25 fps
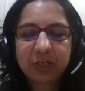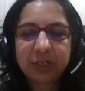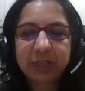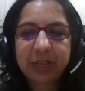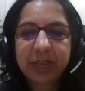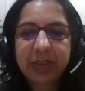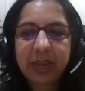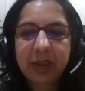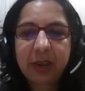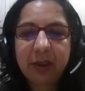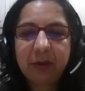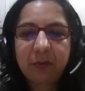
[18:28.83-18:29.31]

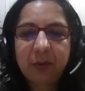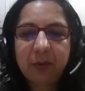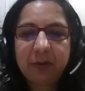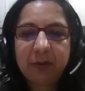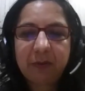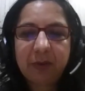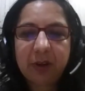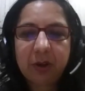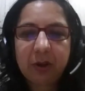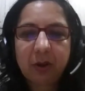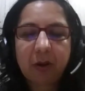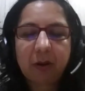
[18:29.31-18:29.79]
thing when
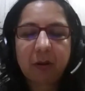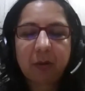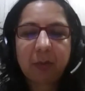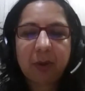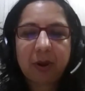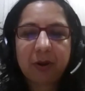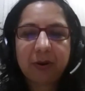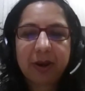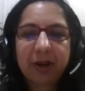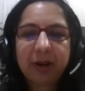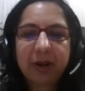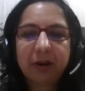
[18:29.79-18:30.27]
we talk
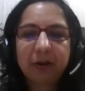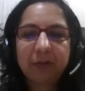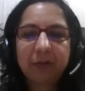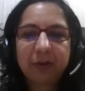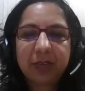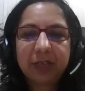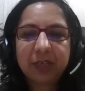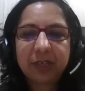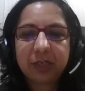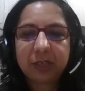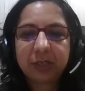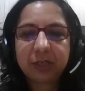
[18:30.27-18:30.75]
about
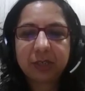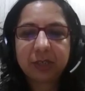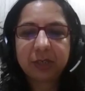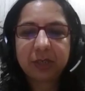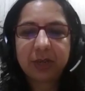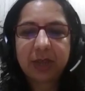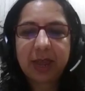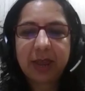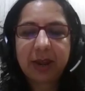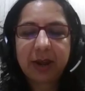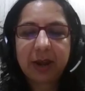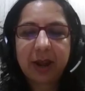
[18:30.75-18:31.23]
innovation
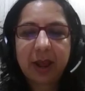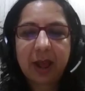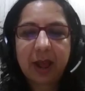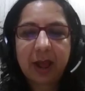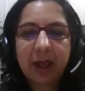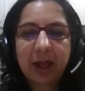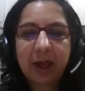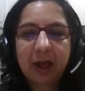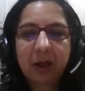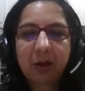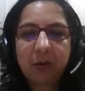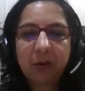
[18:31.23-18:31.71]
and
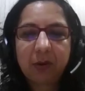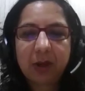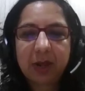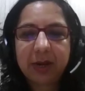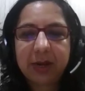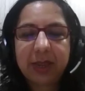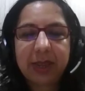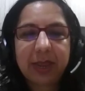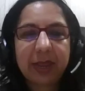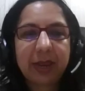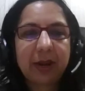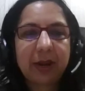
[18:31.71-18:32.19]
how
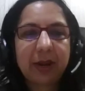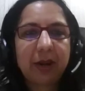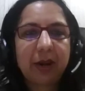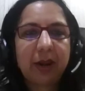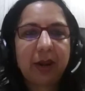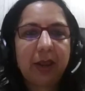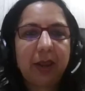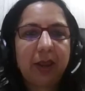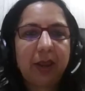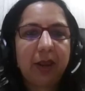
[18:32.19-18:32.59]
one can